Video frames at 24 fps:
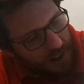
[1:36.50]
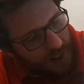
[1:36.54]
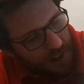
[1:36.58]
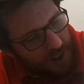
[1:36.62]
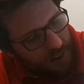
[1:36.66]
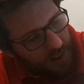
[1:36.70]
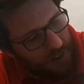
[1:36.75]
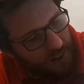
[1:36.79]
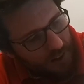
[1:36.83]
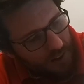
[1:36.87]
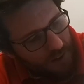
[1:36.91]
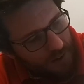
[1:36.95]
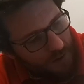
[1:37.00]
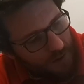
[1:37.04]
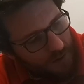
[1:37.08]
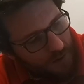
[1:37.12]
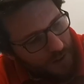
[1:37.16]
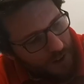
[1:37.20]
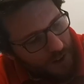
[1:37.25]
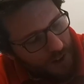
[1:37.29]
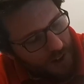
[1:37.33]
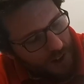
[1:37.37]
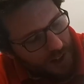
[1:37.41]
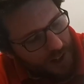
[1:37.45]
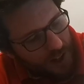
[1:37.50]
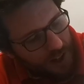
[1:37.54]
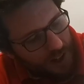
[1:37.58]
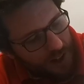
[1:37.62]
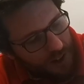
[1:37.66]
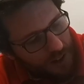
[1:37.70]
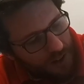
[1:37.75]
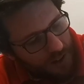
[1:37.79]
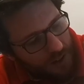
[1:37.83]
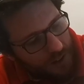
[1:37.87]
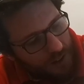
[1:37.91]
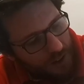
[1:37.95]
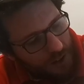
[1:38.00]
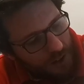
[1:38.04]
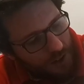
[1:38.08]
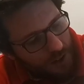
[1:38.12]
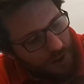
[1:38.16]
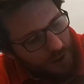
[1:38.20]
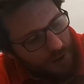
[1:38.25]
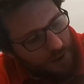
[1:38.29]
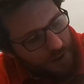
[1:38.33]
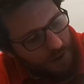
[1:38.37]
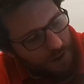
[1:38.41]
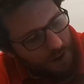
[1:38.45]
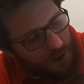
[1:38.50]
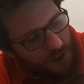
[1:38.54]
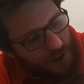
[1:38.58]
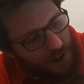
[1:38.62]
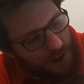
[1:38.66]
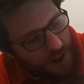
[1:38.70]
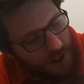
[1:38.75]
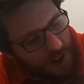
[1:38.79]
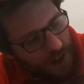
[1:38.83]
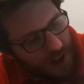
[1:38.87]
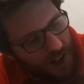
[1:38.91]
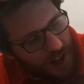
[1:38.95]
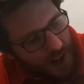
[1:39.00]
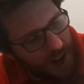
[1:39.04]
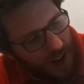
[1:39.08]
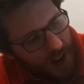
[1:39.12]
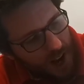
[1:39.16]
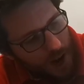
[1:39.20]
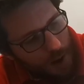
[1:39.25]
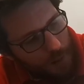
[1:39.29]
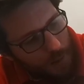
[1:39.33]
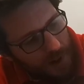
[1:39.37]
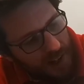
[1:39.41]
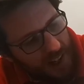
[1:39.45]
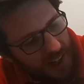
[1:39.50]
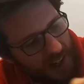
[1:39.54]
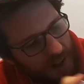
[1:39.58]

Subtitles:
is 32. How many